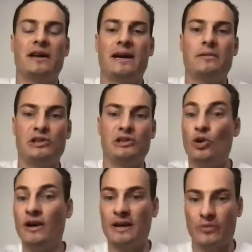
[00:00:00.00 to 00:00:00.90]
that
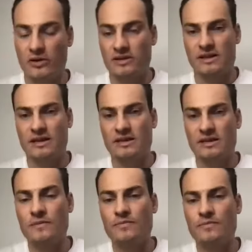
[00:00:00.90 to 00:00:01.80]
learning
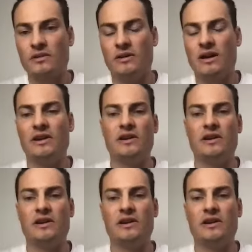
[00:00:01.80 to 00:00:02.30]
process, right? You